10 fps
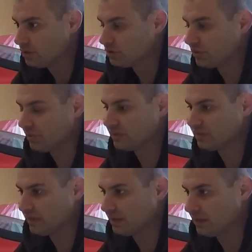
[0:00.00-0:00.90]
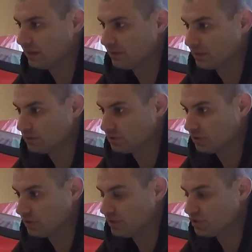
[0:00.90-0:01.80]
to things like the
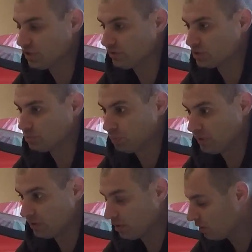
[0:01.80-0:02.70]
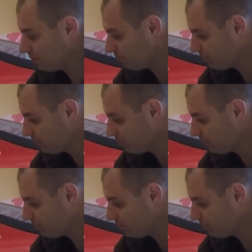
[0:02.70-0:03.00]
condition of the splitter.